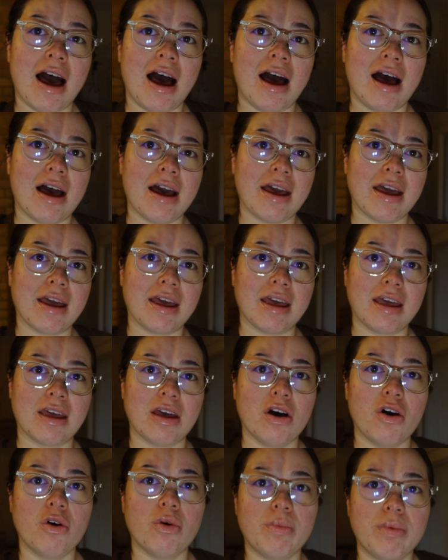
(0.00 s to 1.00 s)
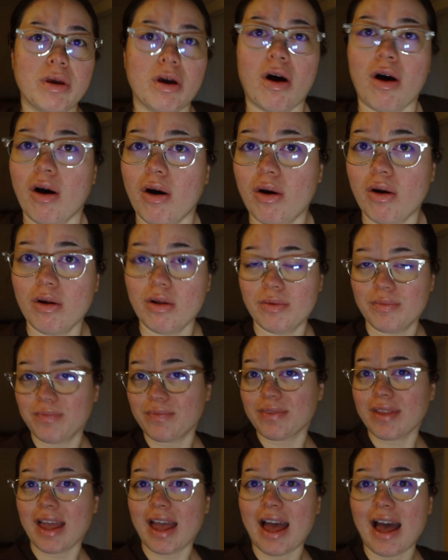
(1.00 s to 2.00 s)
I hope y'all
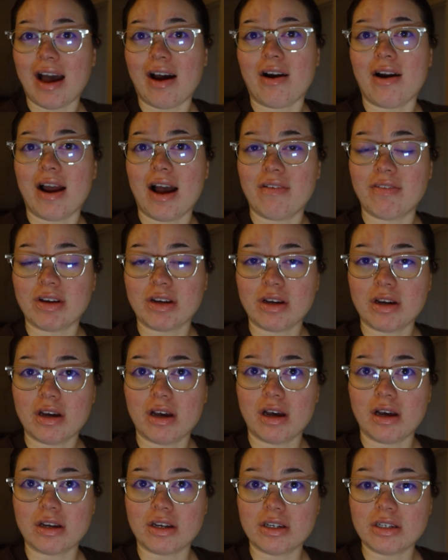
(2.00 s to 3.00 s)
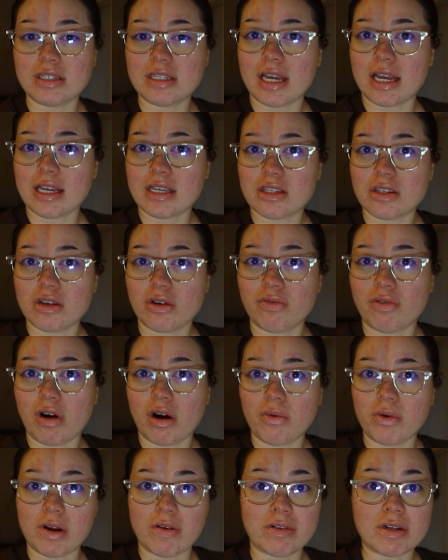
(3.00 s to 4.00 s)
are having a good day so far,
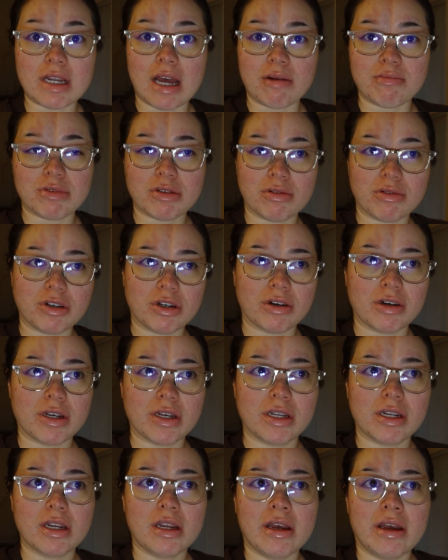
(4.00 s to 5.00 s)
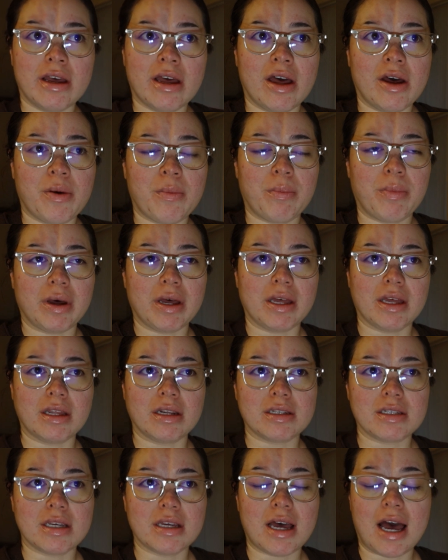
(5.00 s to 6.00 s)
whatever time zone you're in,
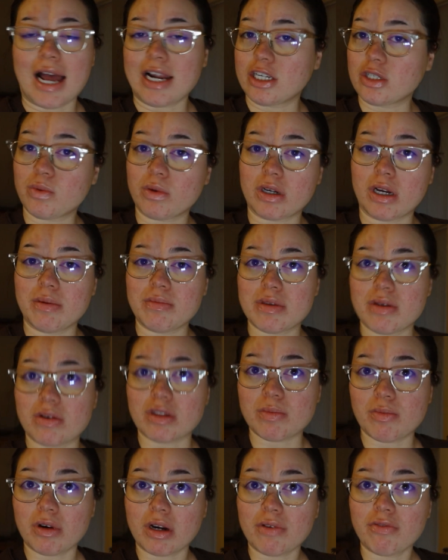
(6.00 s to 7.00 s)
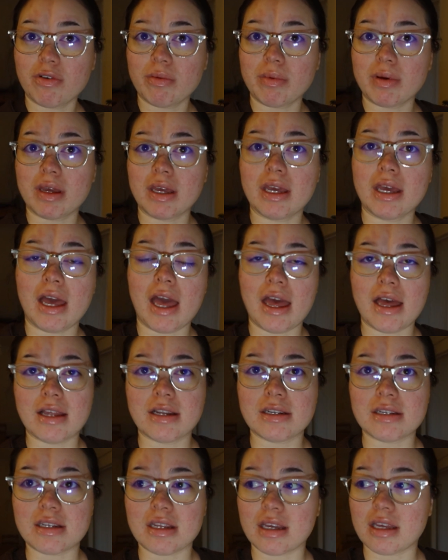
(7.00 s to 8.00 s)
but I just woke up, so it's morning for me,
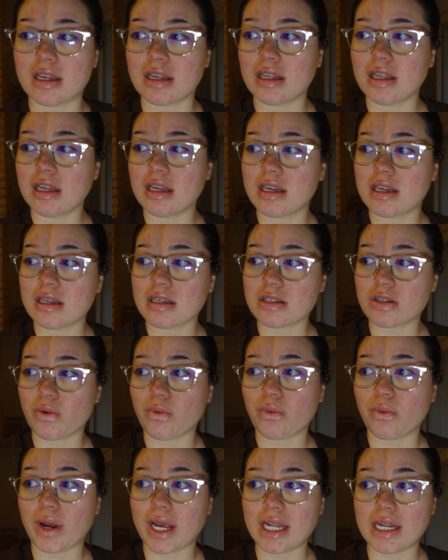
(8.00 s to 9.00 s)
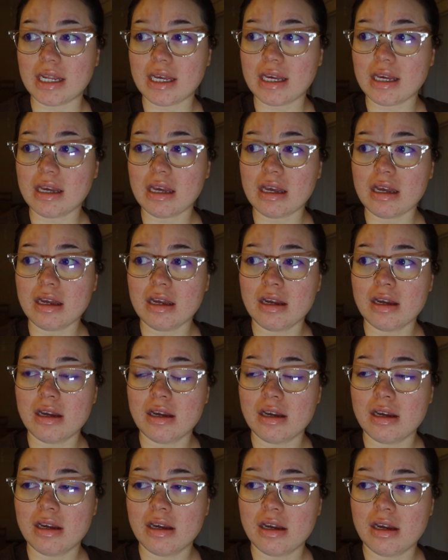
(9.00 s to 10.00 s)
and it is rainy.
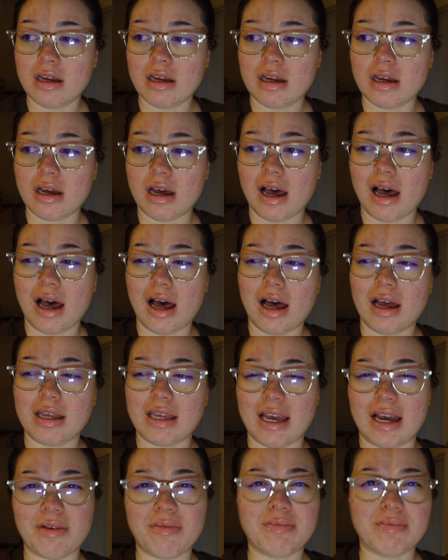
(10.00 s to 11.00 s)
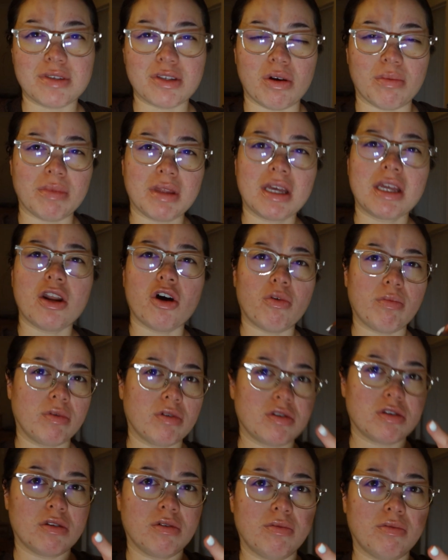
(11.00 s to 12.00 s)
Yeah, so I'm thinking
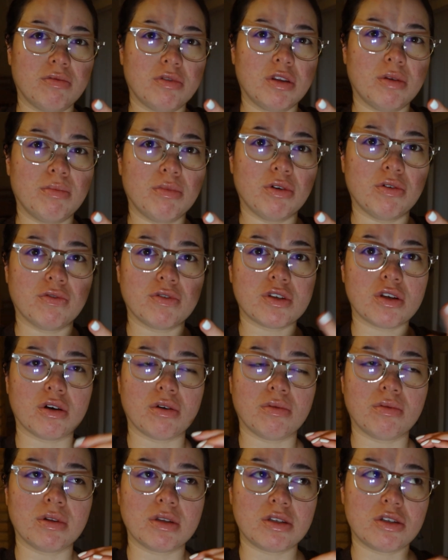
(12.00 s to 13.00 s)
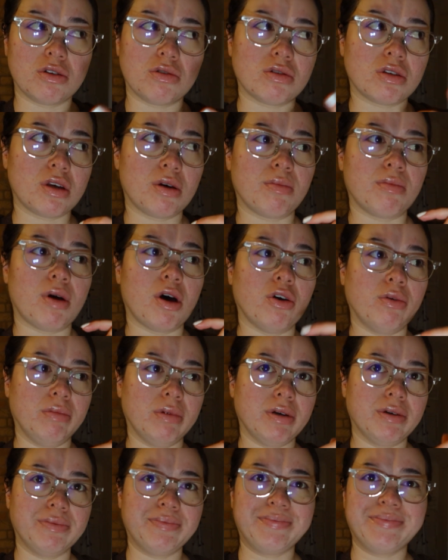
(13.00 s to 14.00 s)
oatmeal's the move, so let's do some
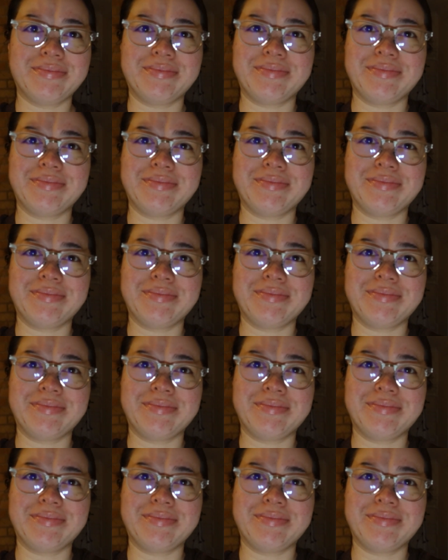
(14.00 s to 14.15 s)
oatmeal.